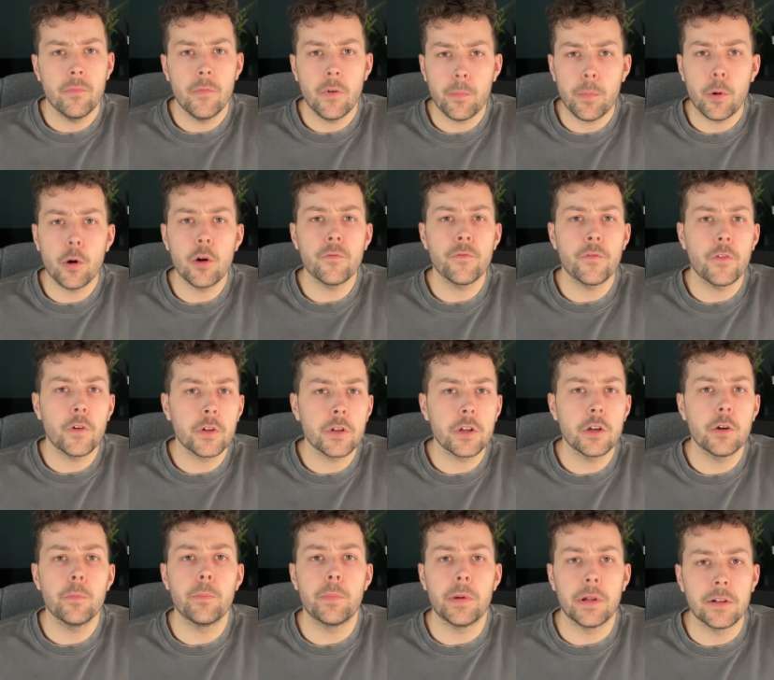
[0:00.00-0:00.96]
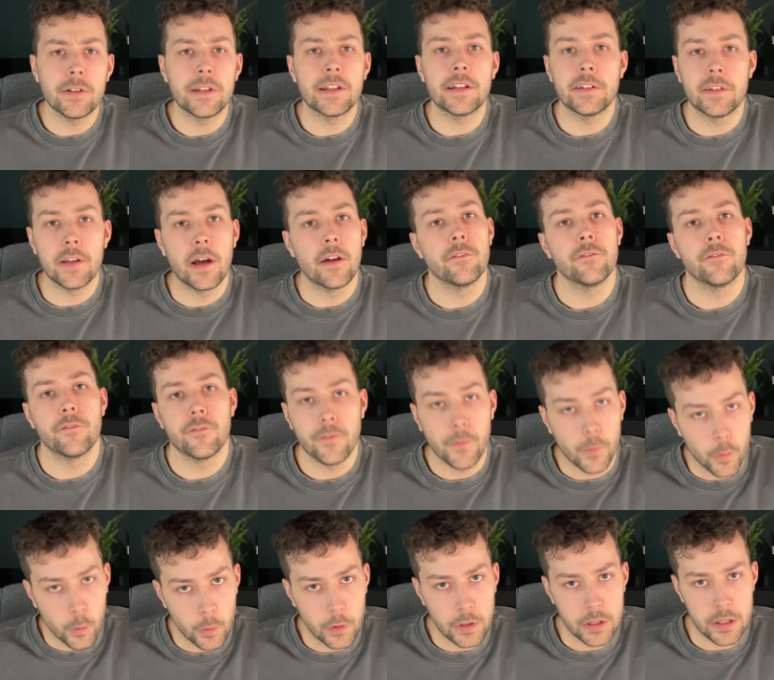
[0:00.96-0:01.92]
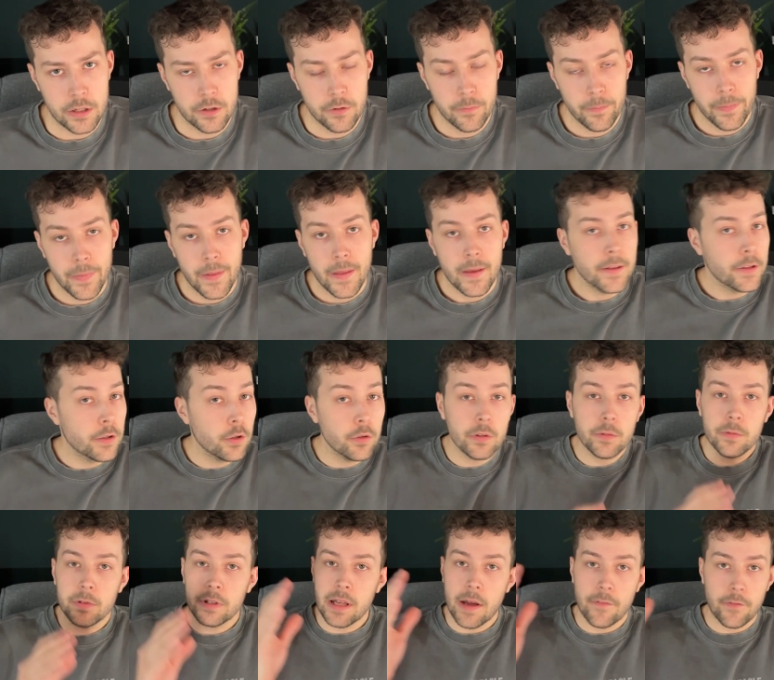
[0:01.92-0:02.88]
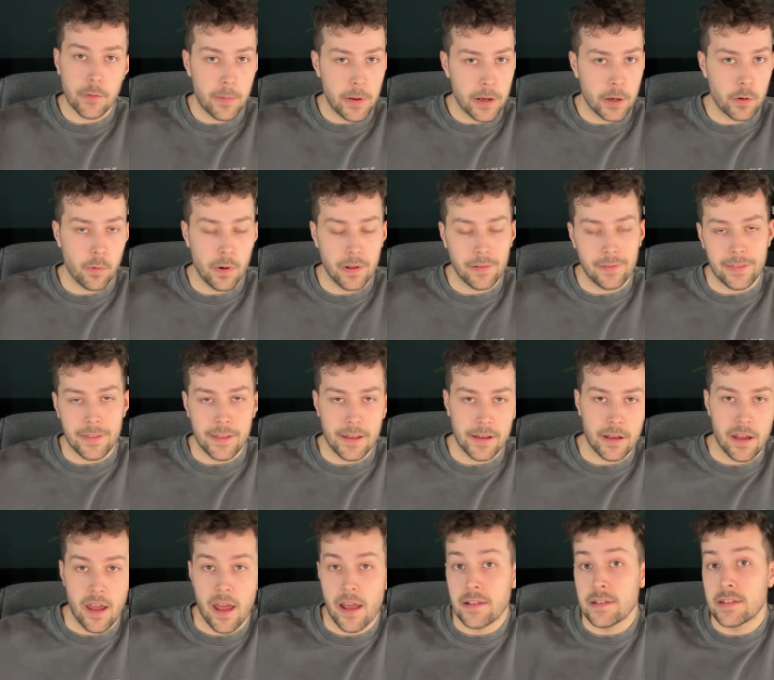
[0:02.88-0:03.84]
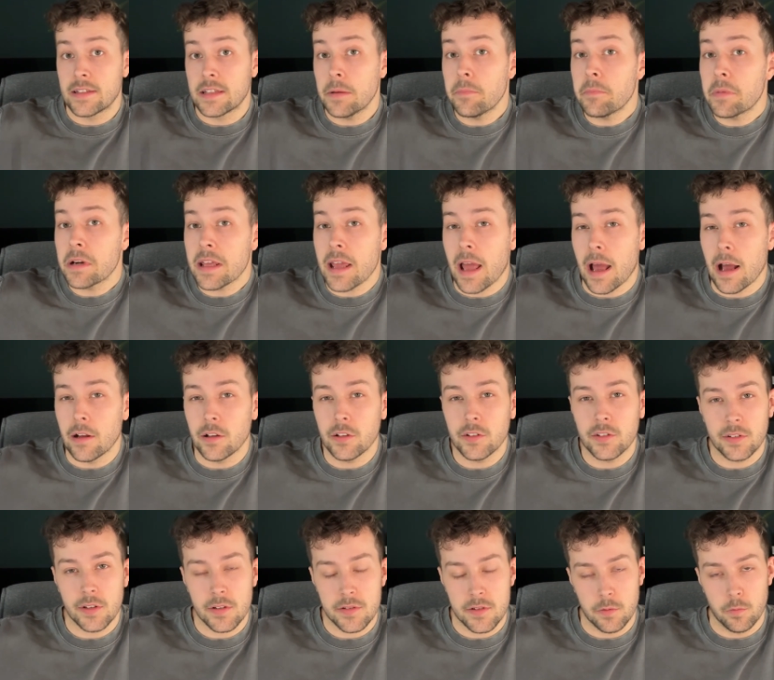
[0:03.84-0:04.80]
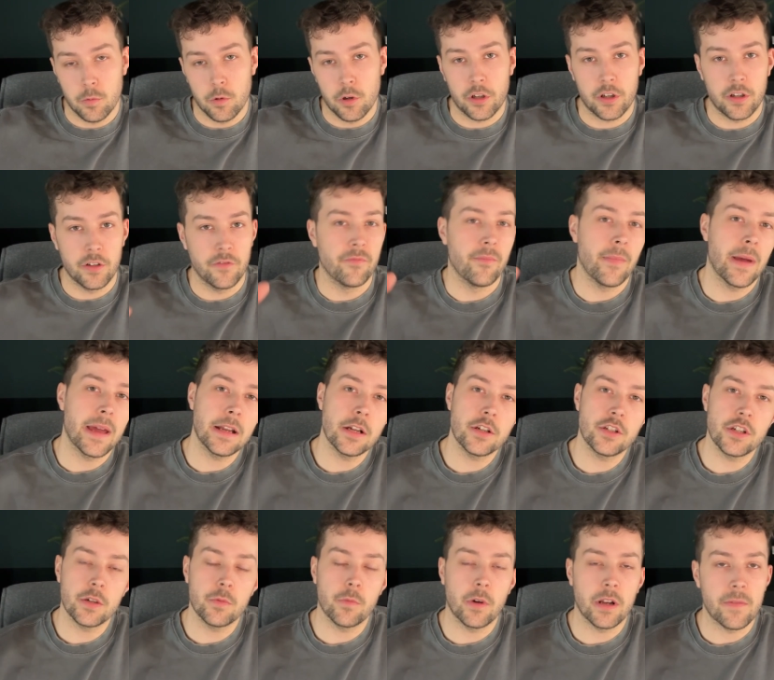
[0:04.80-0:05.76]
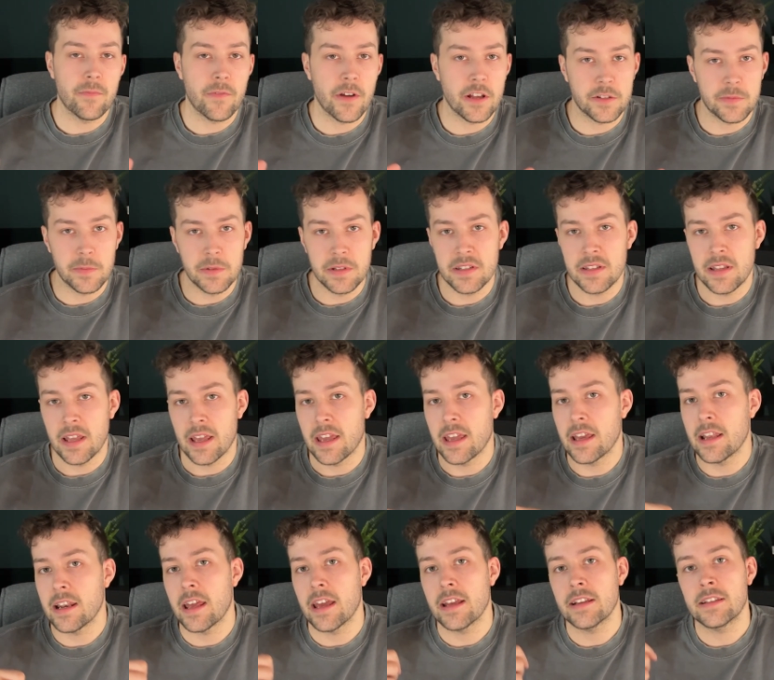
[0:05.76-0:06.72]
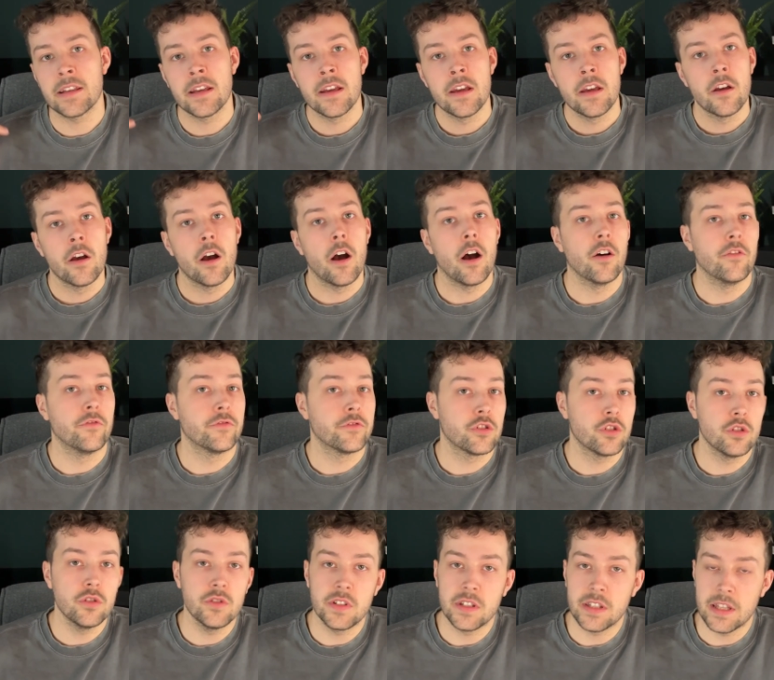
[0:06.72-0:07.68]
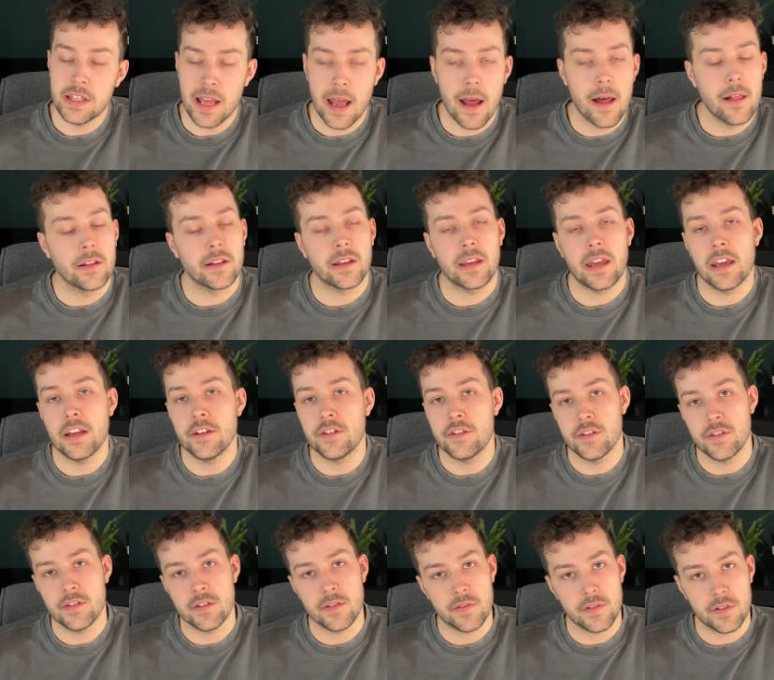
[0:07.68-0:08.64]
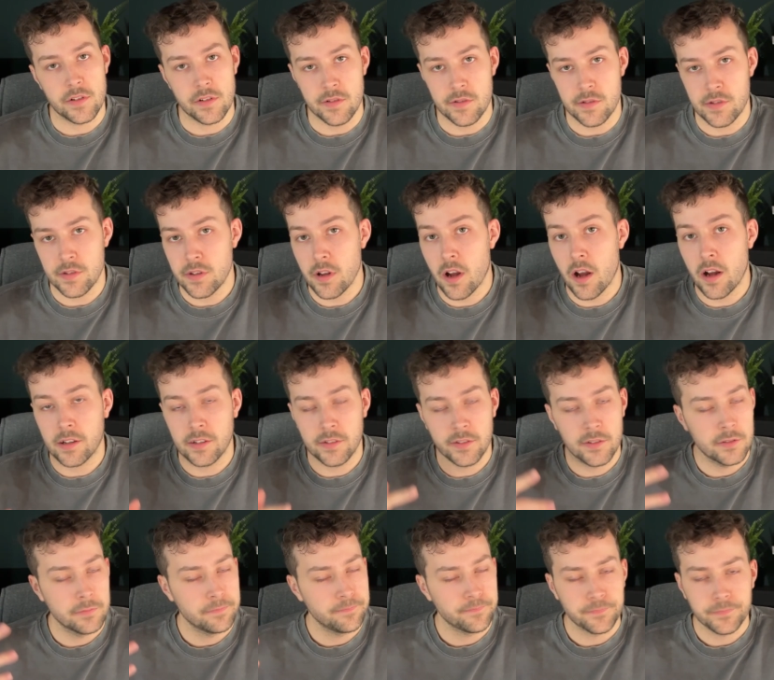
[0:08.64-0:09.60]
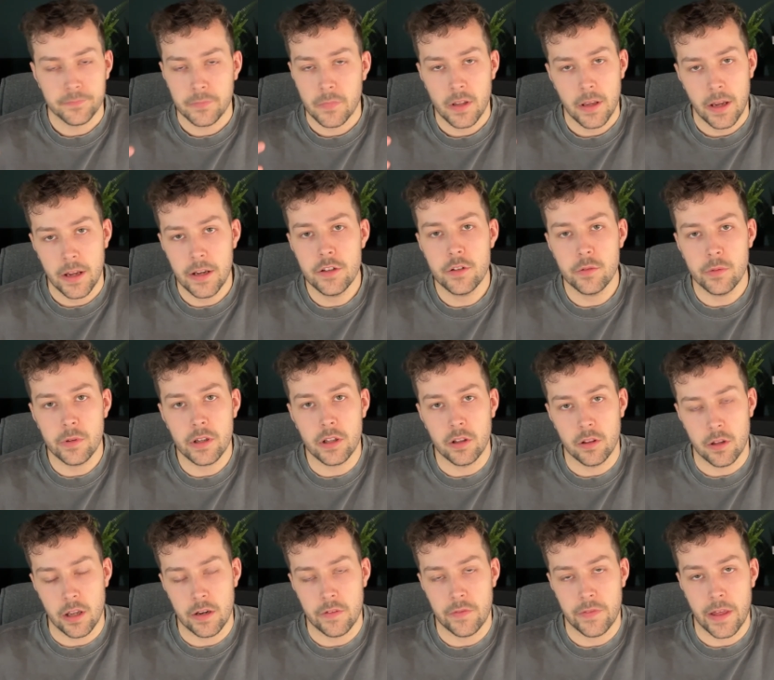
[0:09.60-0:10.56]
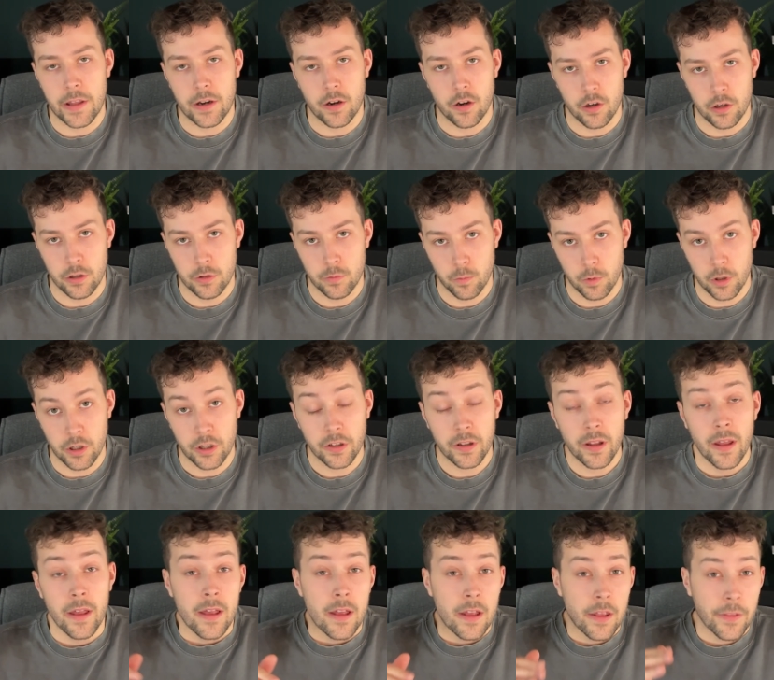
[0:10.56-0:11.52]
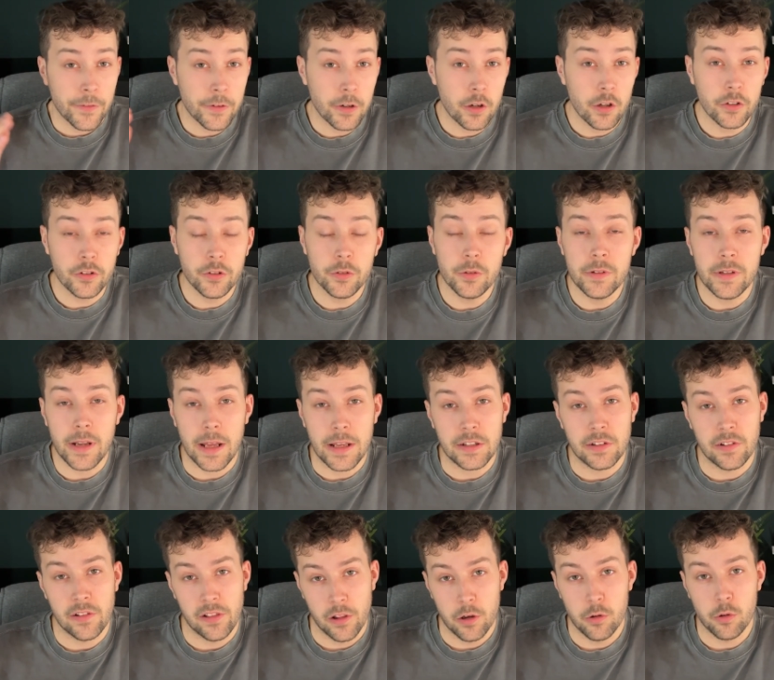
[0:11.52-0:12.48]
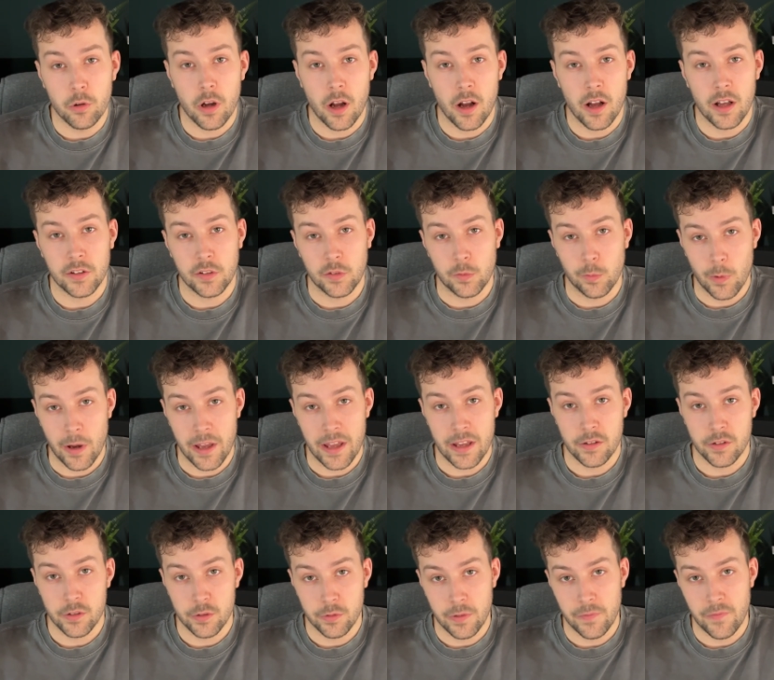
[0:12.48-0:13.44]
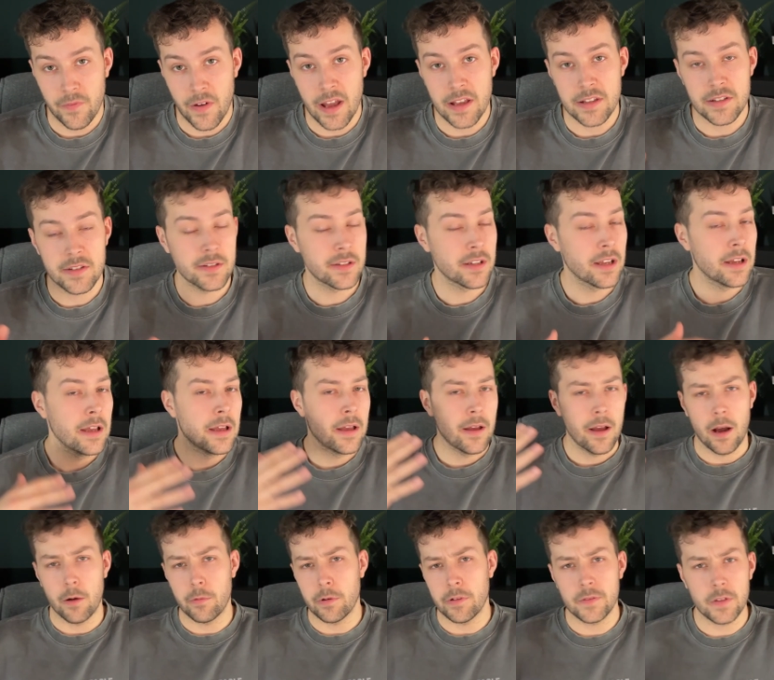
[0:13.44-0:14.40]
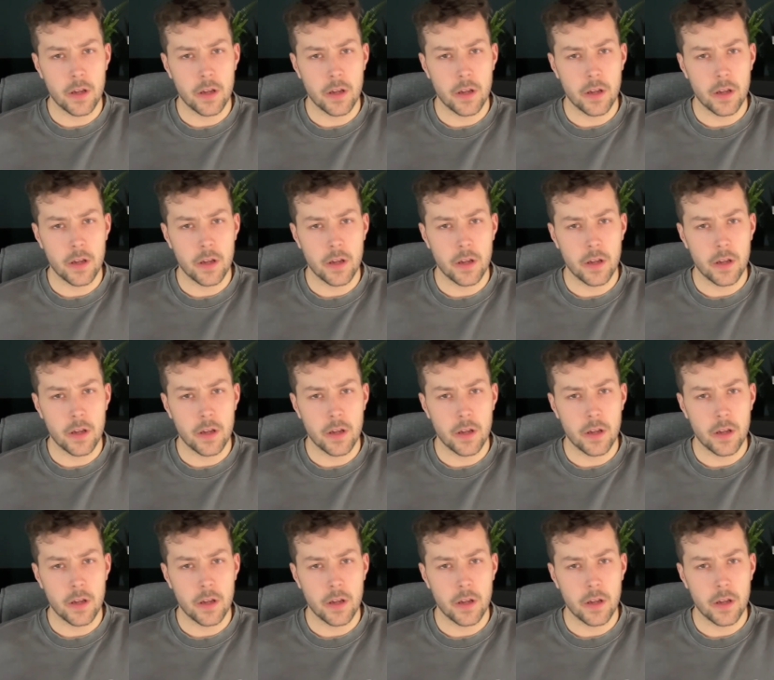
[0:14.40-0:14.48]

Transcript: portfolio building done for you. You only really have to pick one thing, and somebody else does the work of managing what investments stay in it, of choosing the allocations of certain stocks, and doing a lot of that hard work. They're also a nice low-cost way to invest. We've